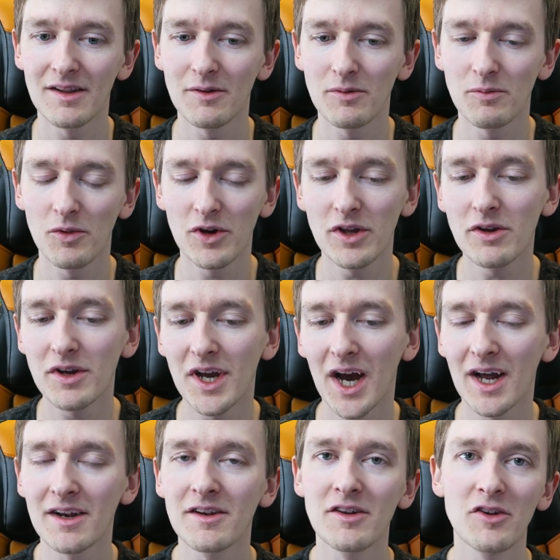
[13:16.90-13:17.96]
what you
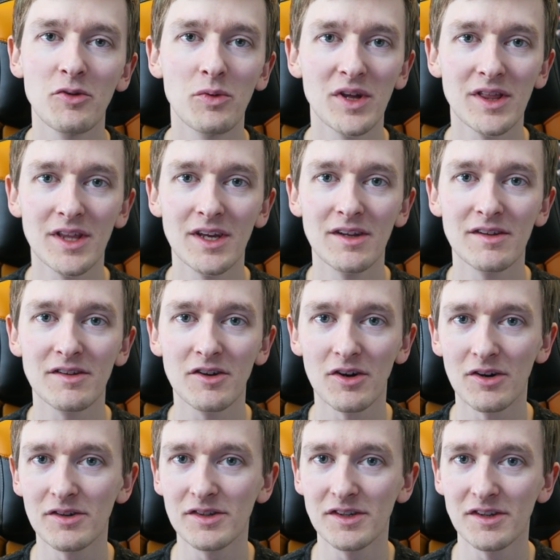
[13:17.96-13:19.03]
can do with these
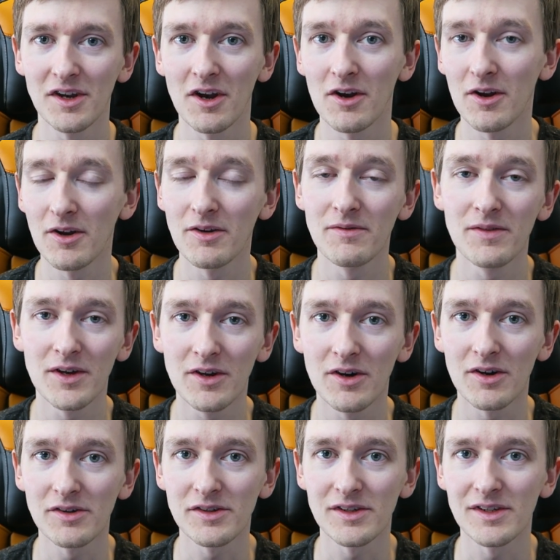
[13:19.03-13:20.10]
courses, and a lot of the
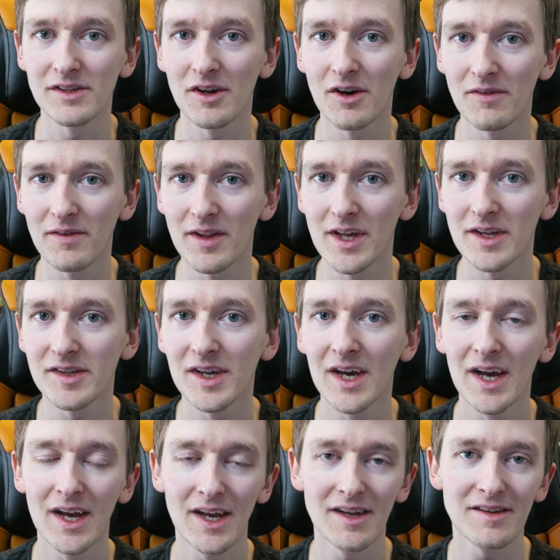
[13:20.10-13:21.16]
courses offer this,
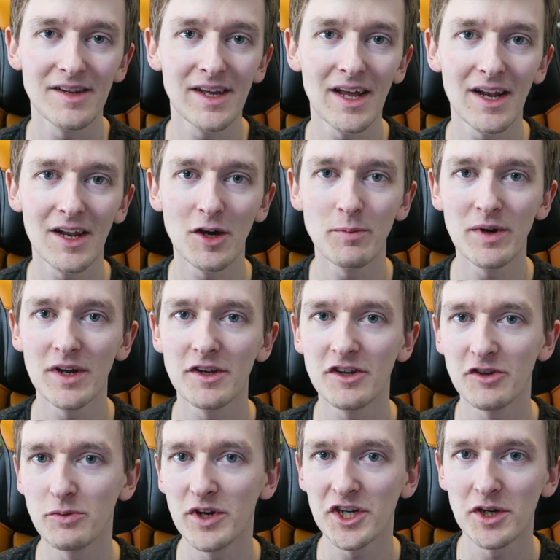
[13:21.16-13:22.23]
is to get a little bit of
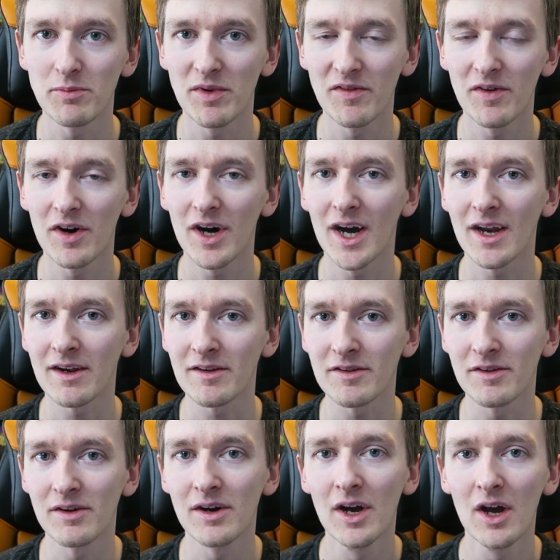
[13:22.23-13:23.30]
tuition beforehand.
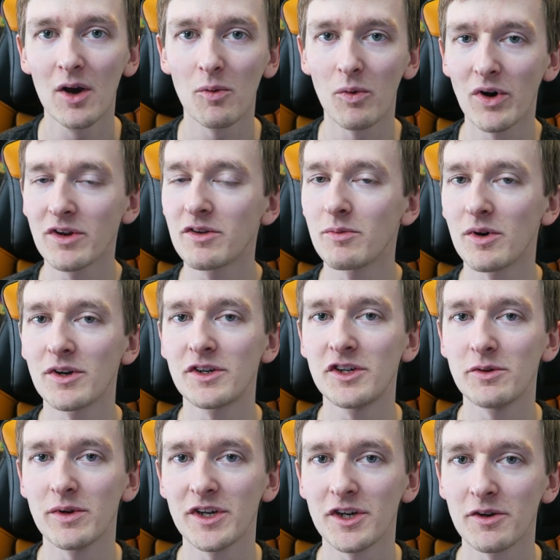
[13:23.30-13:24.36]
So one-to-one
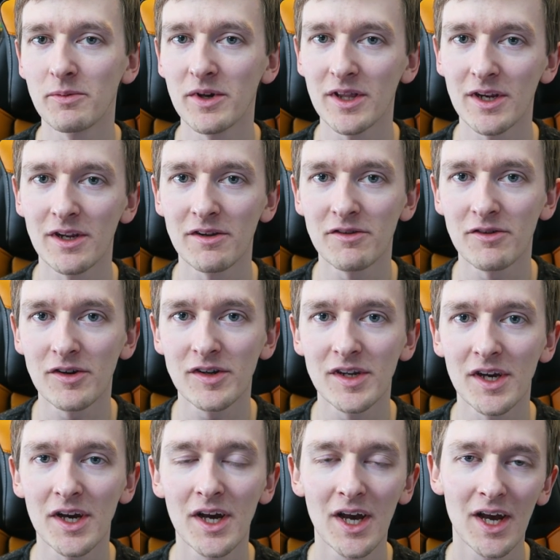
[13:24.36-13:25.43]
tuition with an instructor,